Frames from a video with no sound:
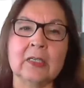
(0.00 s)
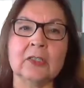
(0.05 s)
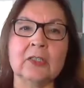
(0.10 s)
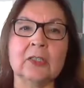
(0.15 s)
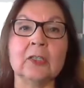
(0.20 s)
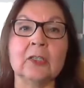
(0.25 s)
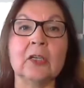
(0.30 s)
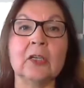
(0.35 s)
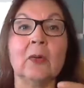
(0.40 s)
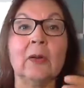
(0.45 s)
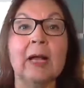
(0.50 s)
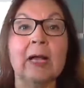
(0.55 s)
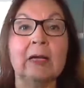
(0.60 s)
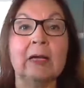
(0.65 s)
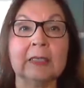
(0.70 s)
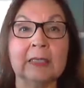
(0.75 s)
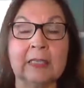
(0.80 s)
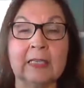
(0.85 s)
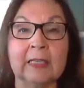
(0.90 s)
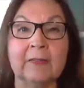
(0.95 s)
to go out
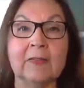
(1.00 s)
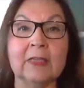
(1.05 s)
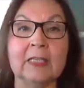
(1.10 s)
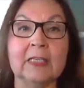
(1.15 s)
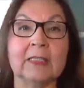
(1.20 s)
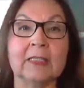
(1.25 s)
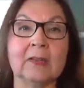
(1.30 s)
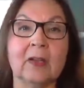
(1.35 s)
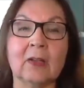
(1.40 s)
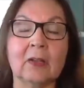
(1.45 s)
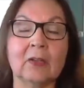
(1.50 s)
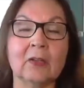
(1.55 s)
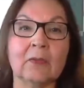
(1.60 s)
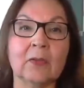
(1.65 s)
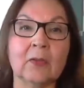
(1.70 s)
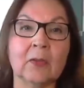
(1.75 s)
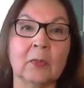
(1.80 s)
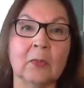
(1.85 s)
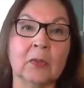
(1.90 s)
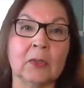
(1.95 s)
and give these all
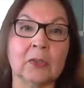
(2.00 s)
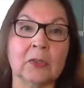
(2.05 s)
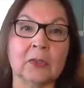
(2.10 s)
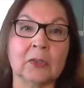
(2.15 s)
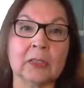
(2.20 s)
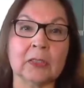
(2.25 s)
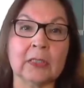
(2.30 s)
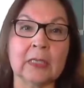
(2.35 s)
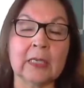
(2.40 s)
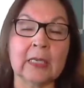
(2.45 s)
over the world.